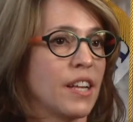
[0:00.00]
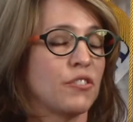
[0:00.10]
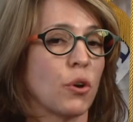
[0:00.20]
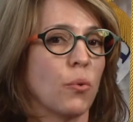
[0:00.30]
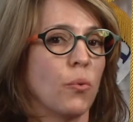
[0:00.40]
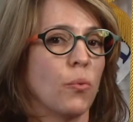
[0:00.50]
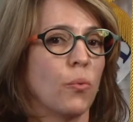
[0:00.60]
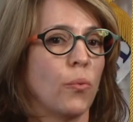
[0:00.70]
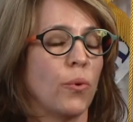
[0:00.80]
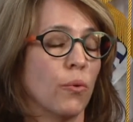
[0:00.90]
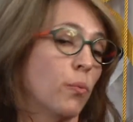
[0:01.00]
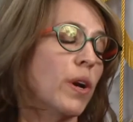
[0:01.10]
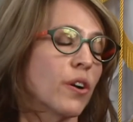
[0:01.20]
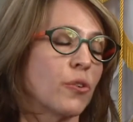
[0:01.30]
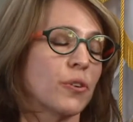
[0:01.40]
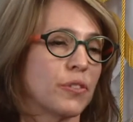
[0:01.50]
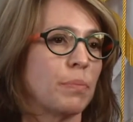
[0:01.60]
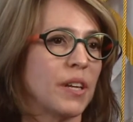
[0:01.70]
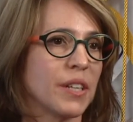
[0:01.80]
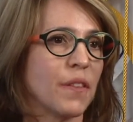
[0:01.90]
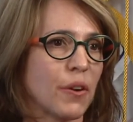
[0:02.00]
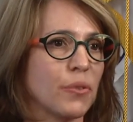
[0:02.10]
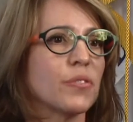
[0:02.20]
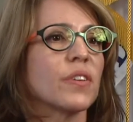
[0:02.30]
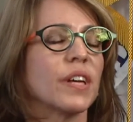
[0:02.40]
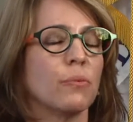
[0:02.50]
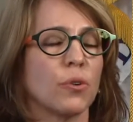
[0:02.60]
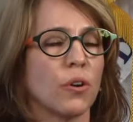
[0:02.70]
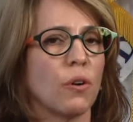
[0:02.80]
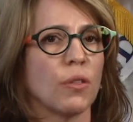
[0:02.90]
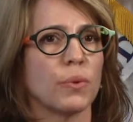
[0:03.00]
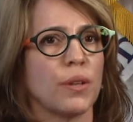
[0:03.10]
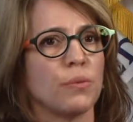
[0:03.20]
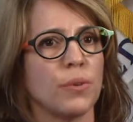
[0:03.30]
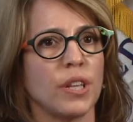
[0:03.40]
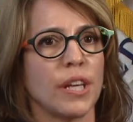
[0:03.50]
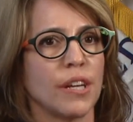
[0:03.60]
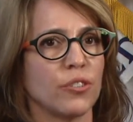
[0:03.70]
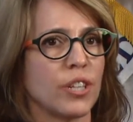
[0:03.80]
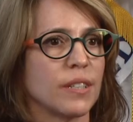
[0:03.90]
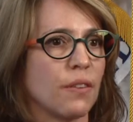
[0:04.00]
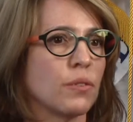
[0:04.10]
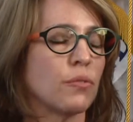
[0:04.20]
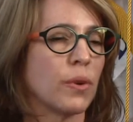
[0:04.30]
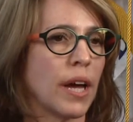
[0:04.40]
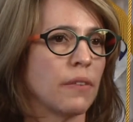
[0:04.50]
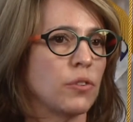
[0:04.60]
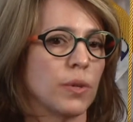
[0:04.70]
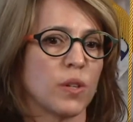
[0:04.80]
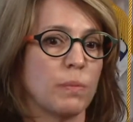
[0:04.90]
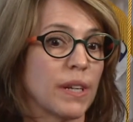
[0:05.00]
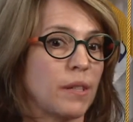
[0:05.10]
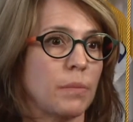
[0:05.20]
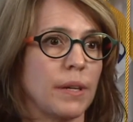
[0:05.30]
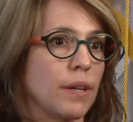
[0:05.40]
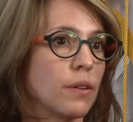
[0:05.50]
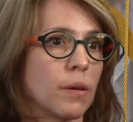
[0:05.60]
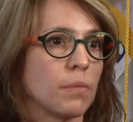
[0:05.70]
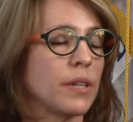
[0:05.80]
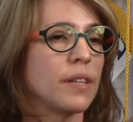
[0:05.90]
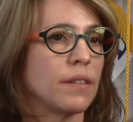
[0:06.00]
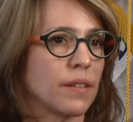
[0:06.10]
So we are, of course, appealing those, and we'll go all the way through to the ALJ level if we have to and expect to be completely